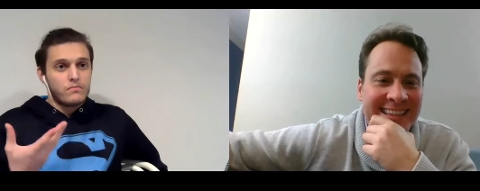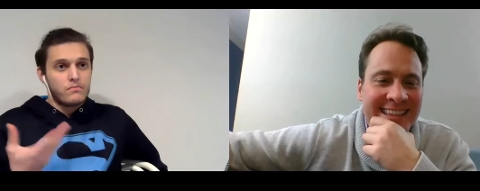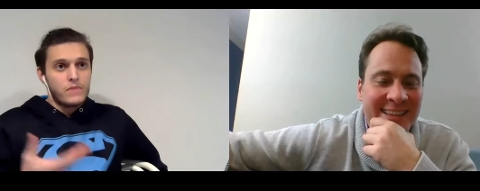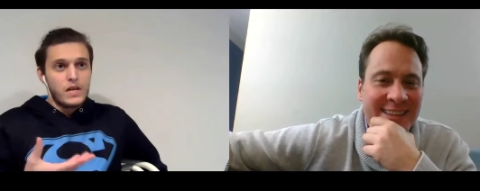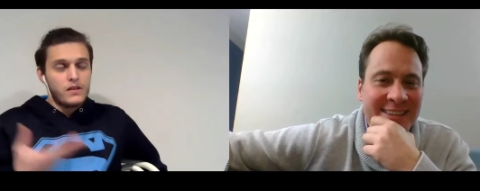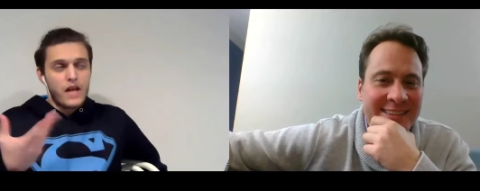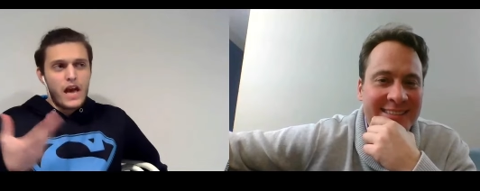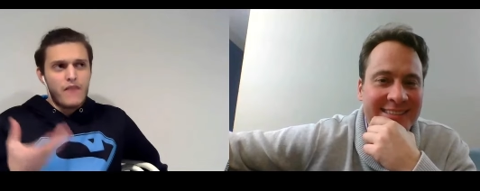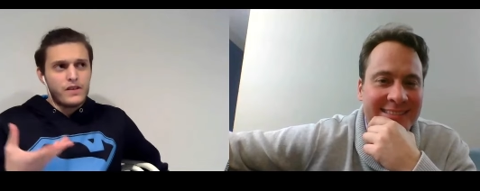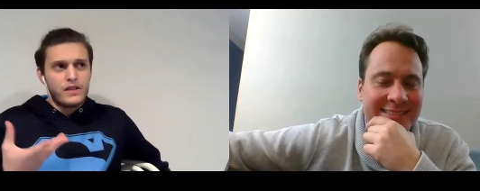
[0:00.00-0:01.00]
Speaker 1: in
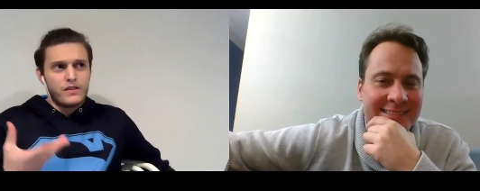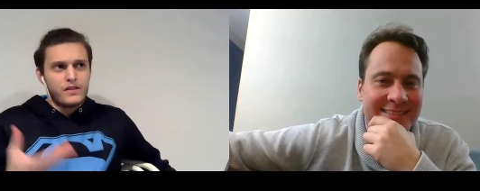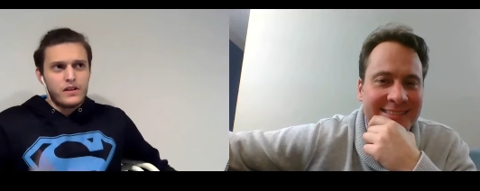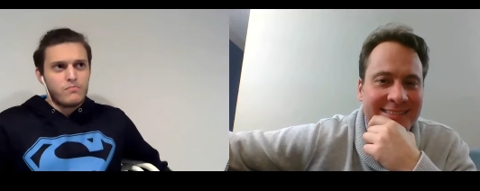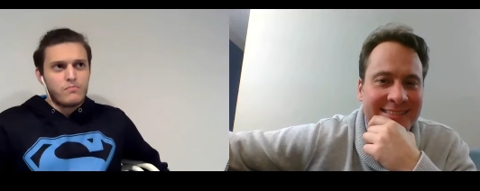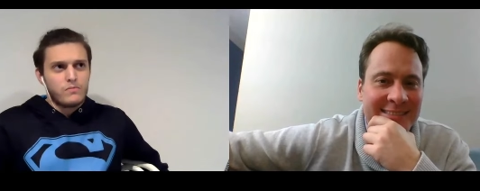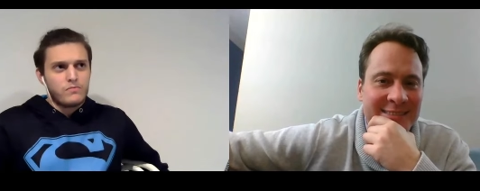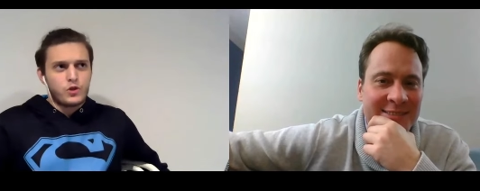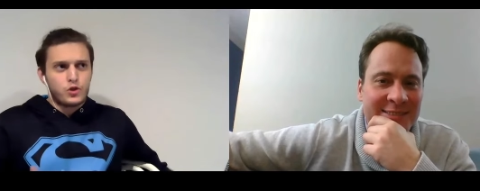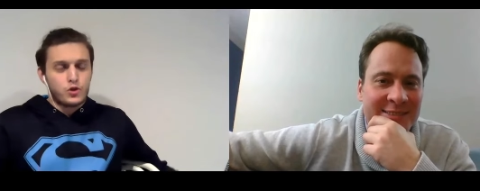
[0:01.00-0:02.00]
heaven
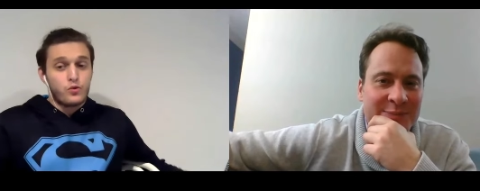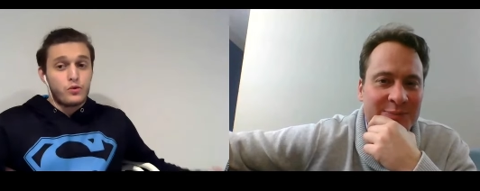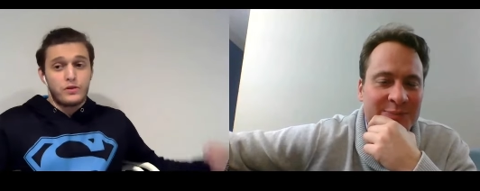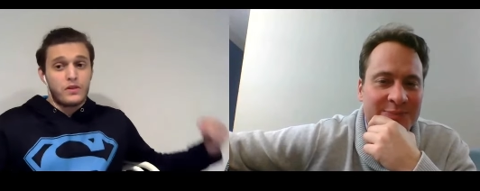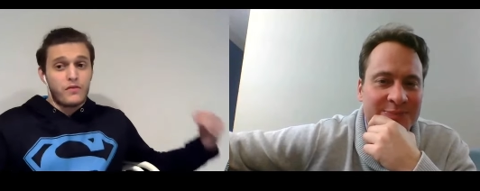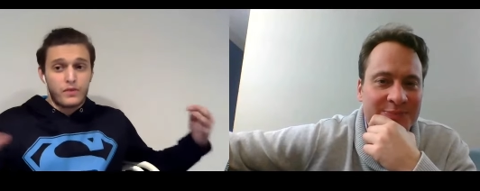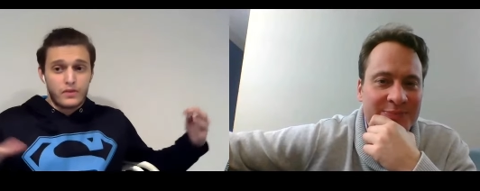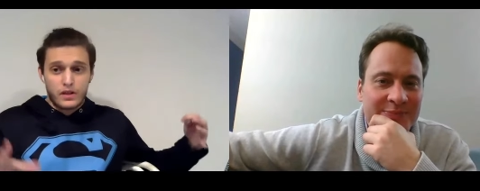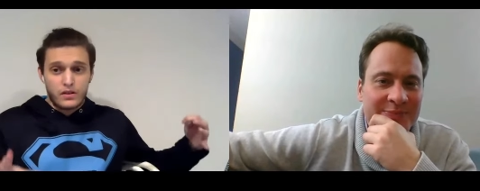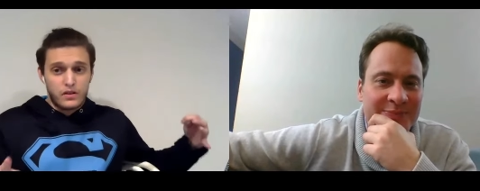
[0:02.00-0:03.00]
truth is different
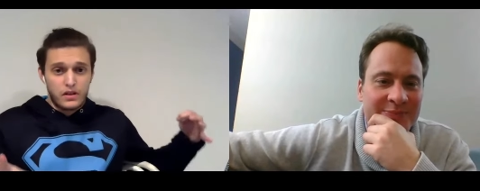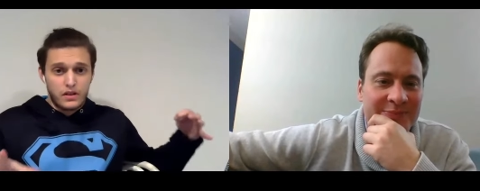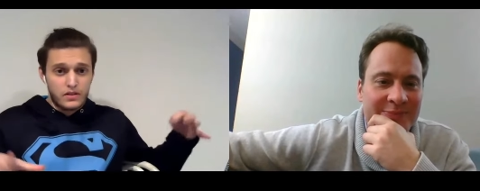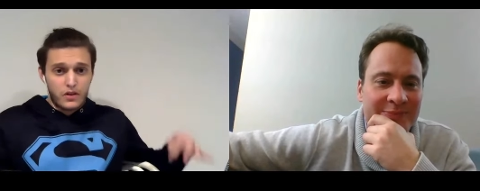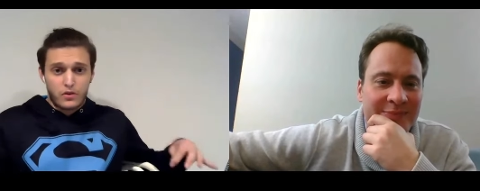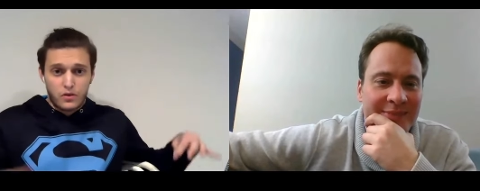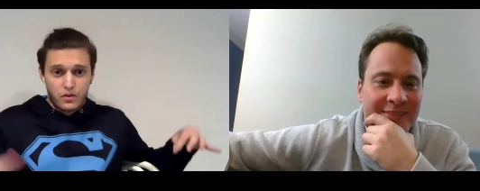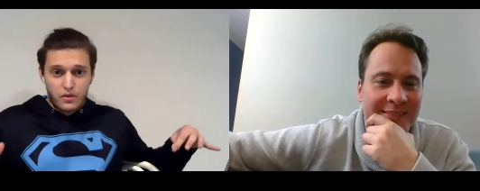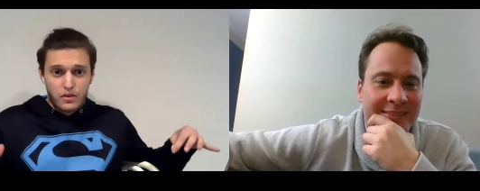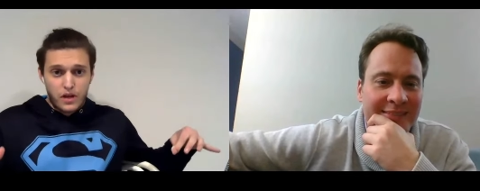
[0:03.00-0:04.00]
than it is on
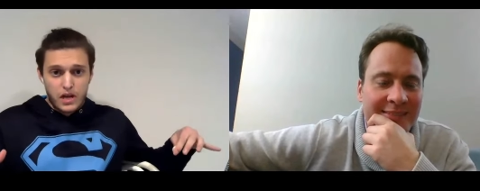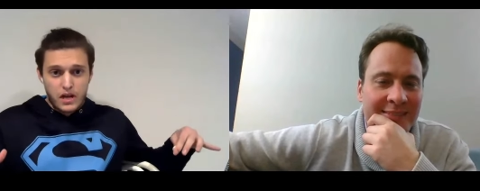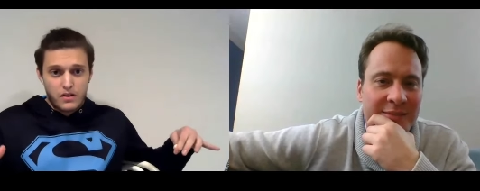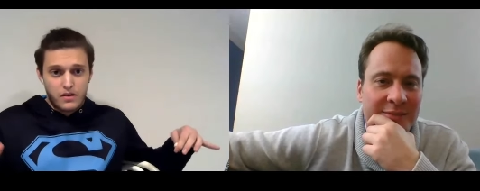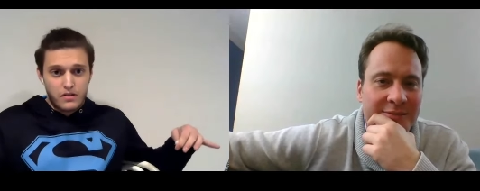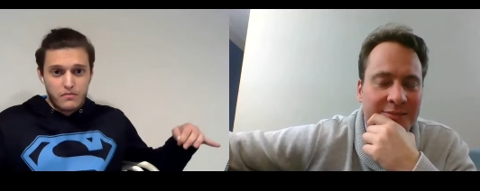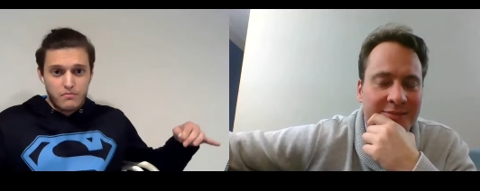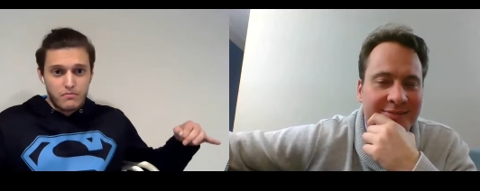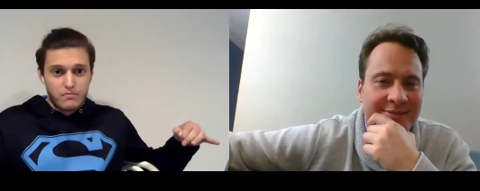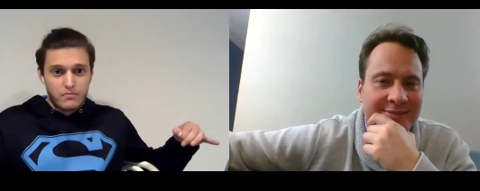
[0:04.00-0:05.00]
earth, and
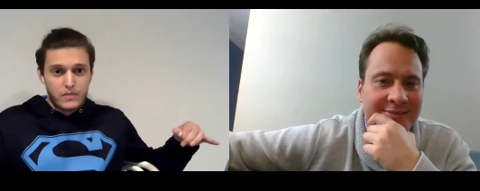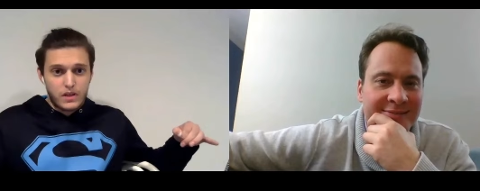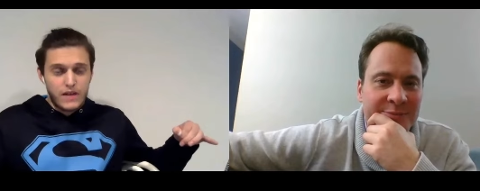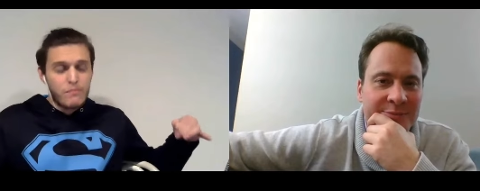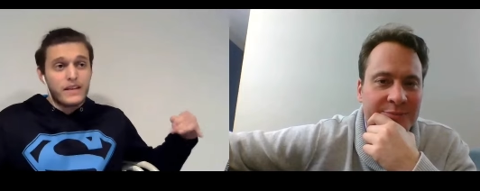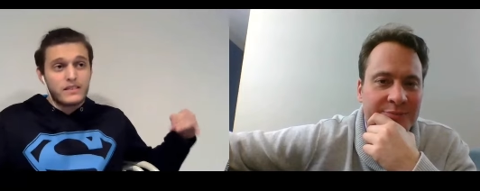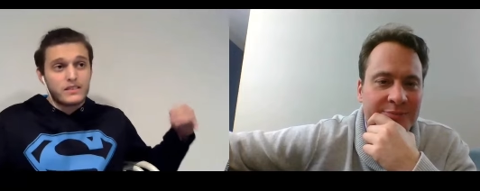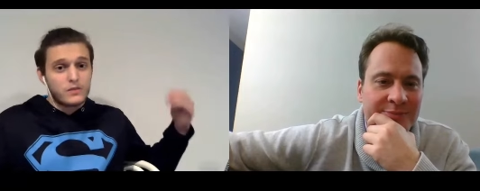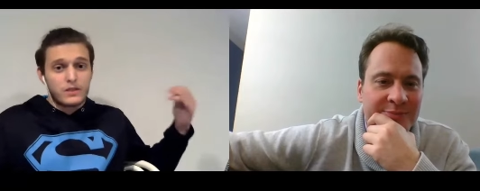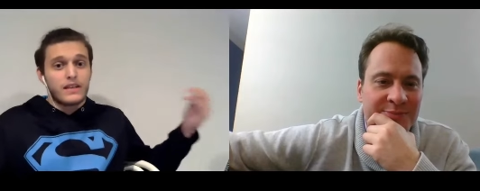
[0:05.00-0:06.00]
it makes
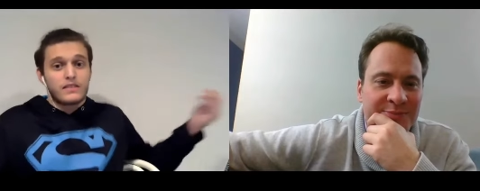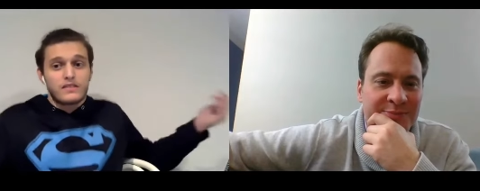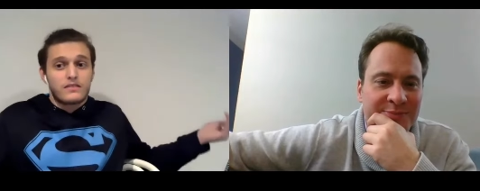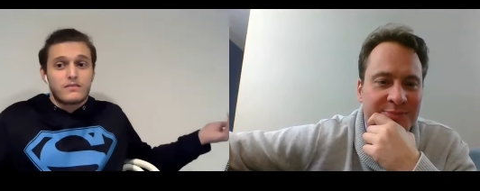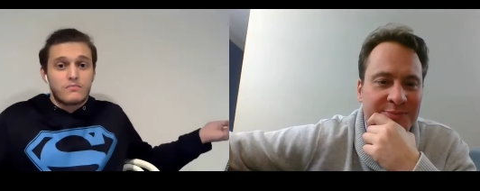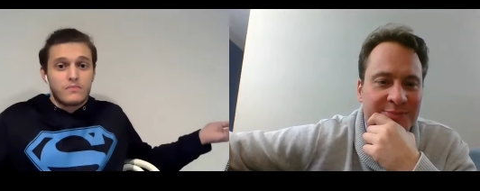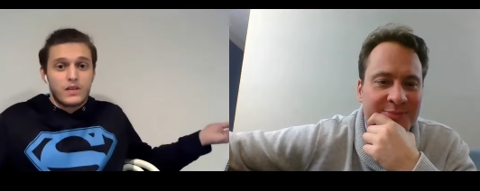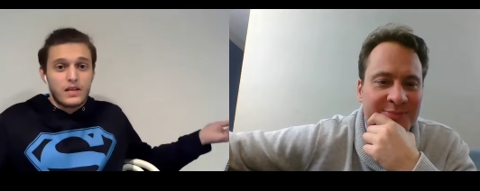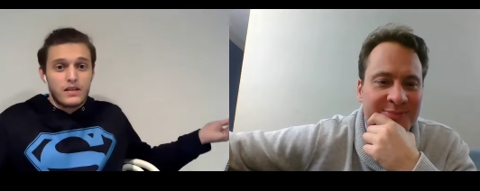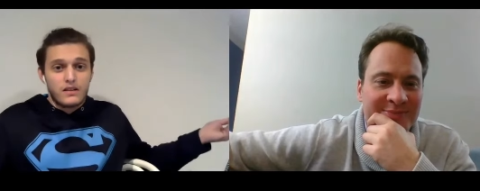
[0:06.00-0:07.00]
sense
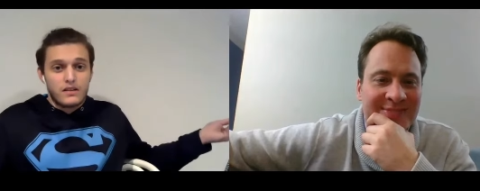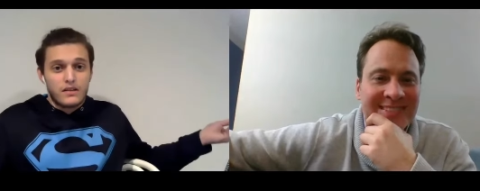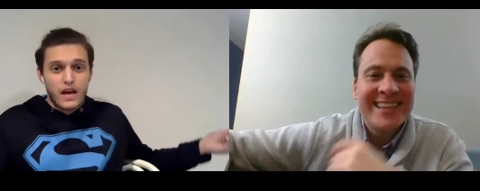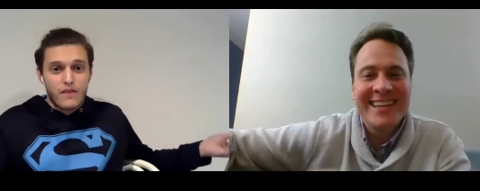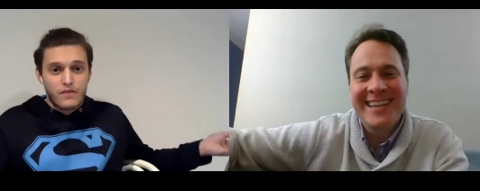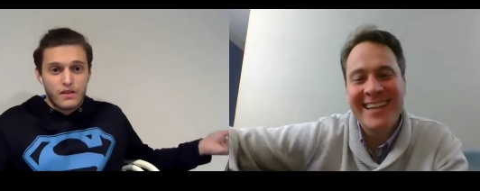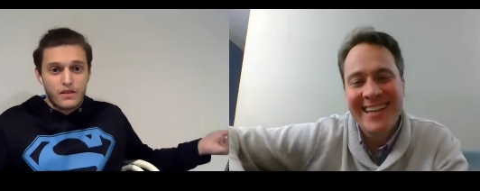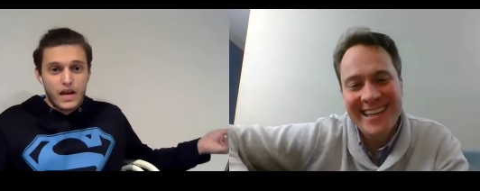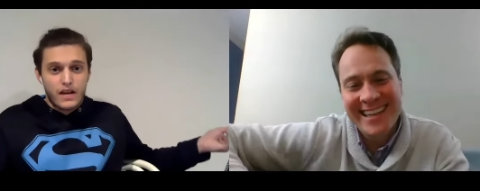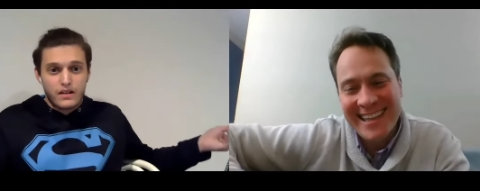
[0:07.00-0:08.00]
in heaven
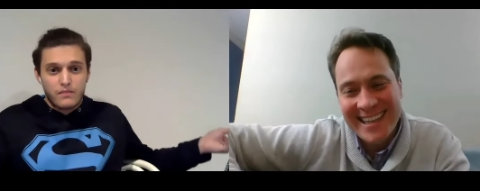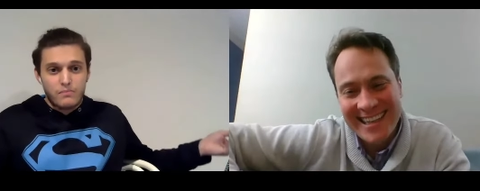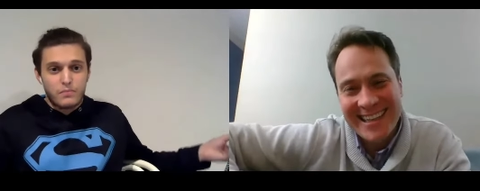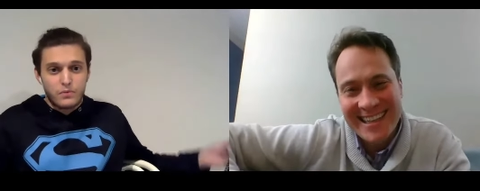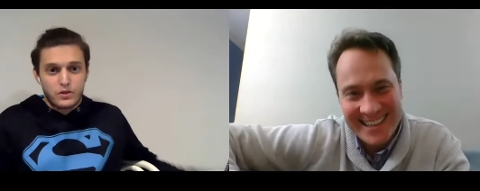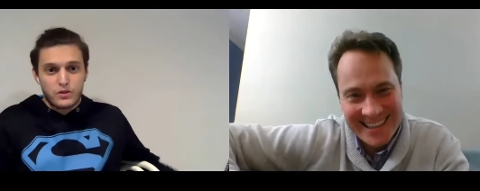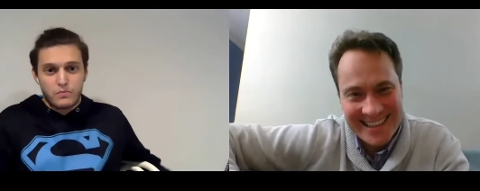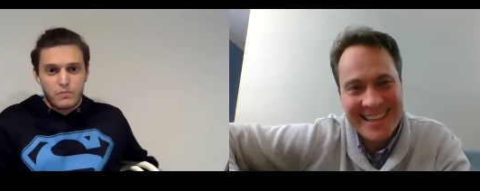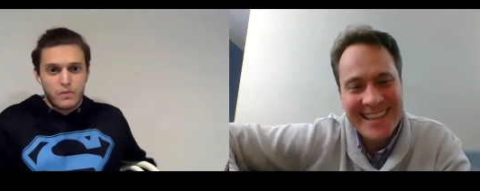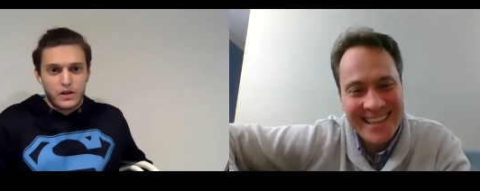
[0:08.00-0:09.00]
that people should be
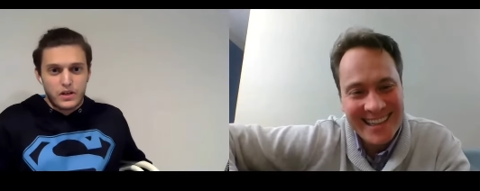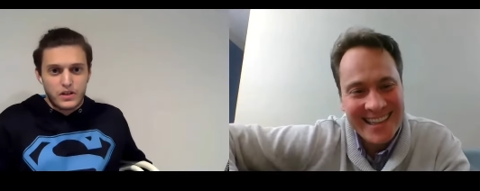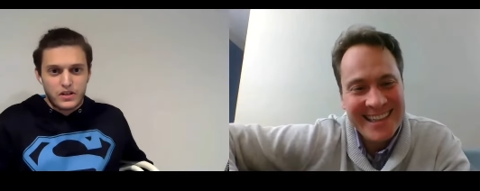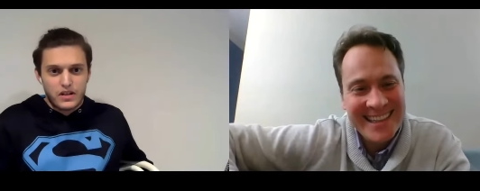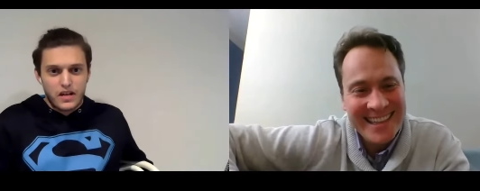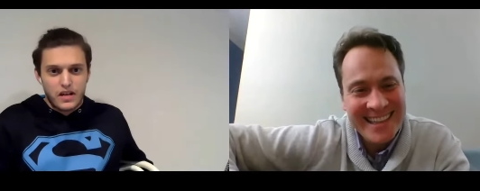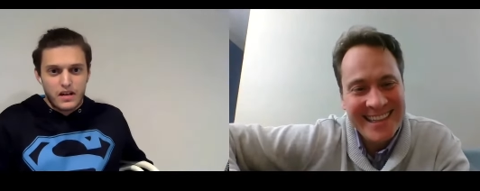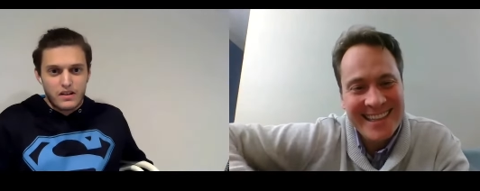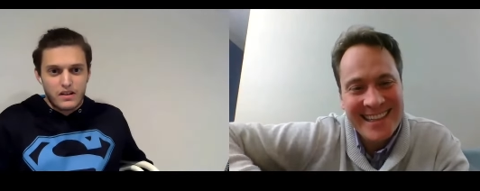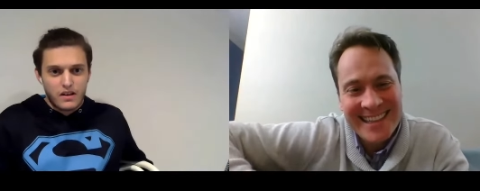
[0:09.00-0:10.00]
punished. And